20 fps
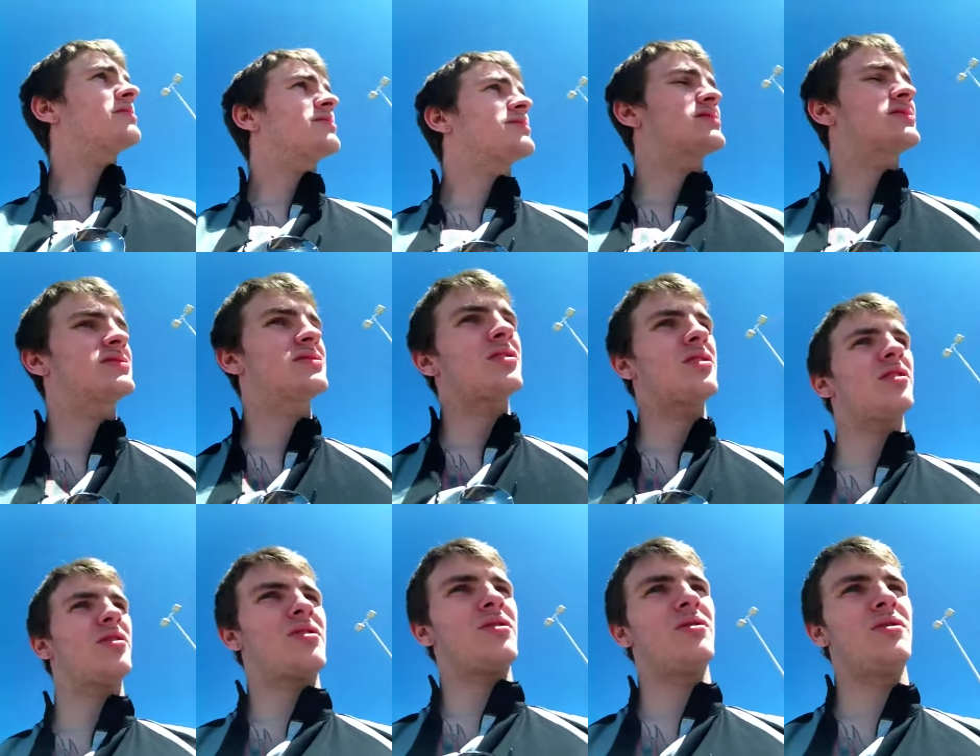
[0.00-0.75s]

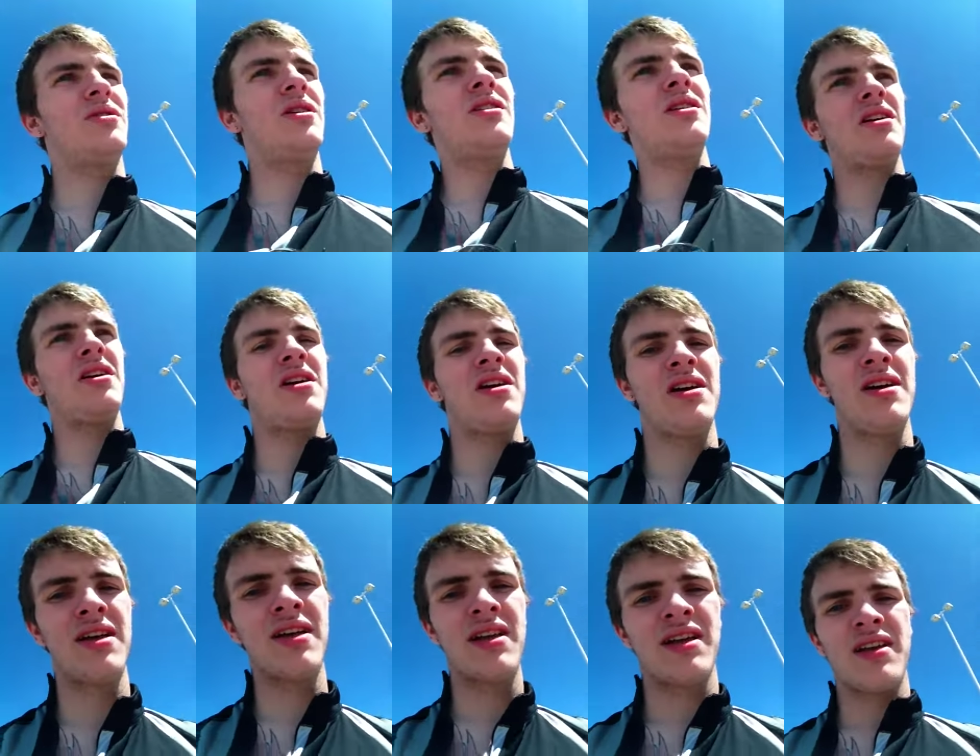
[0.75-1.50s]
So
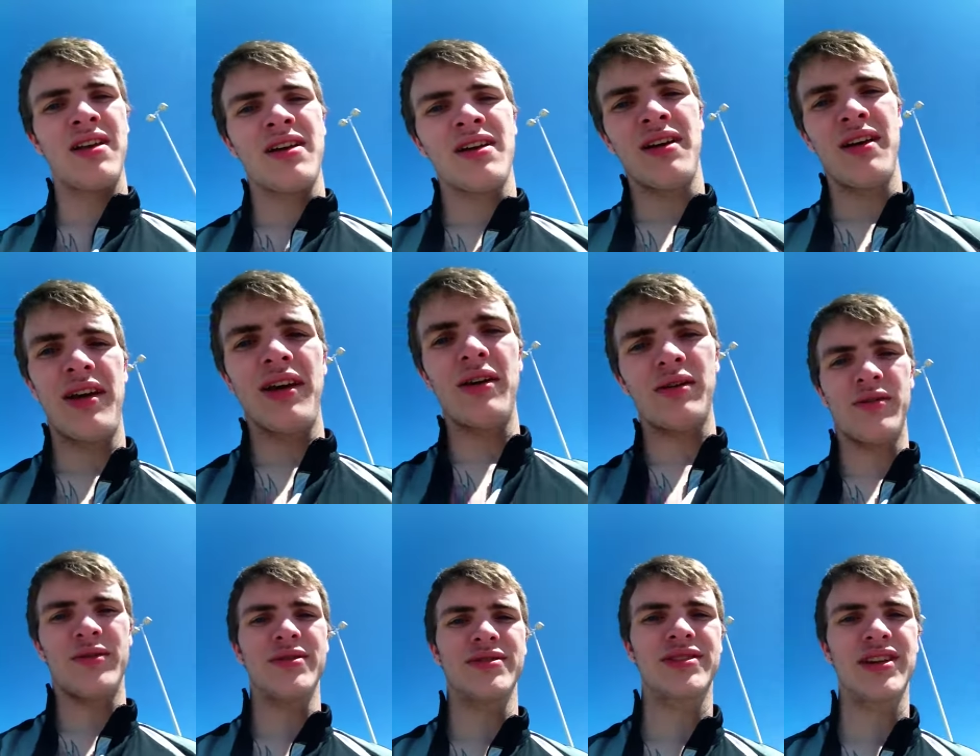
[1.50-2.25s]

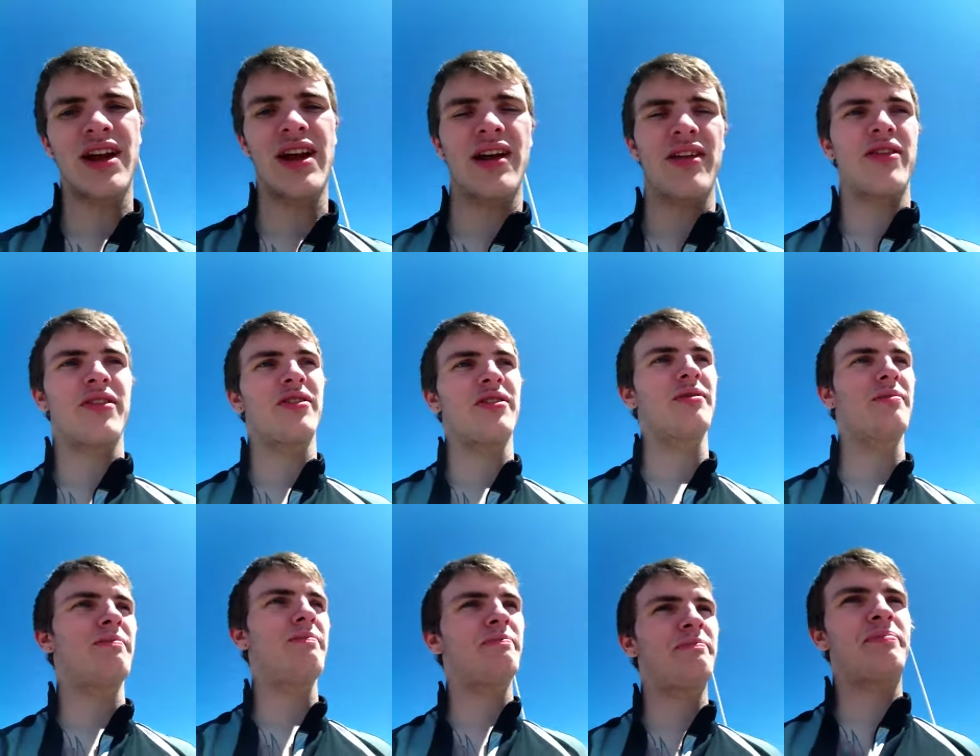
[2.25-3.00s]
it was
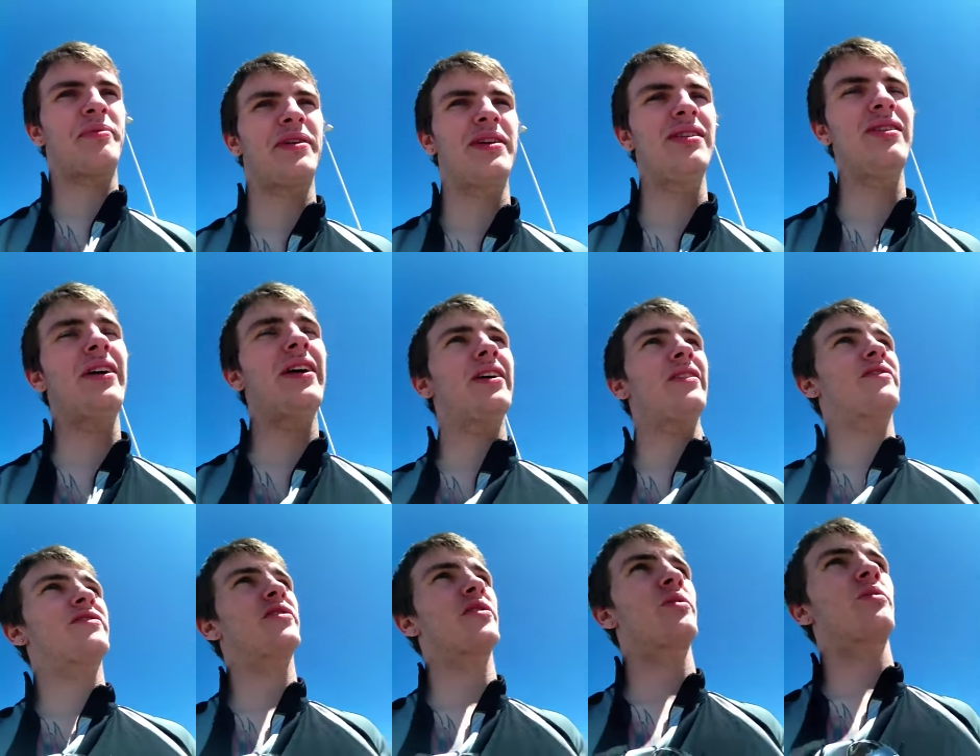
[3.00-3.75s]
either be
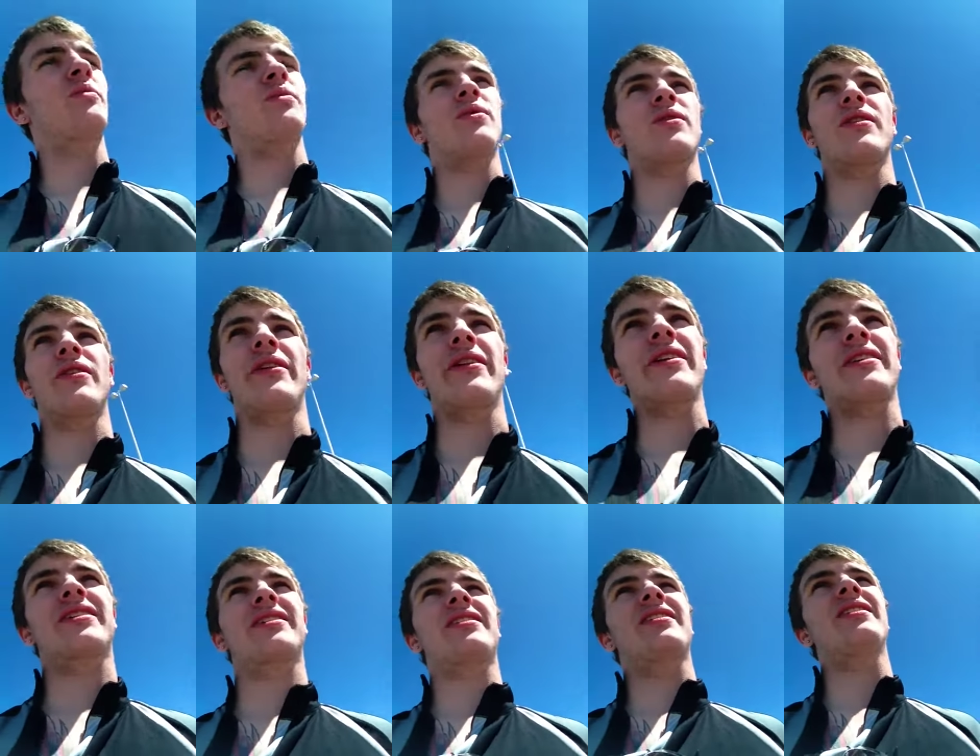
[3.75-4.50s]
late for
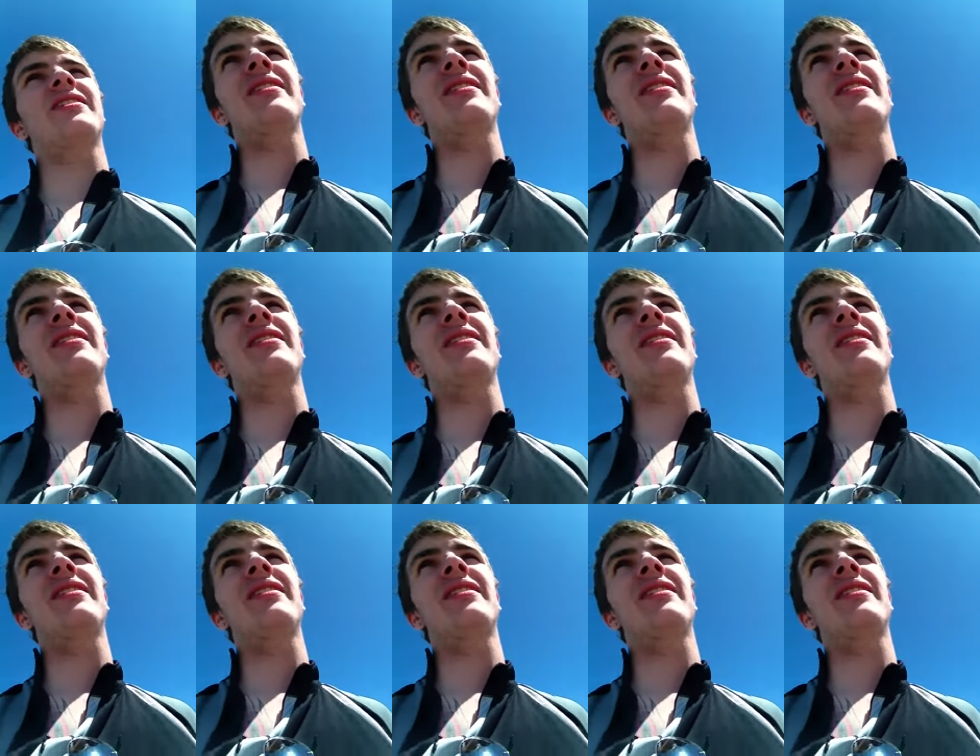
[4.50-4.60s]
work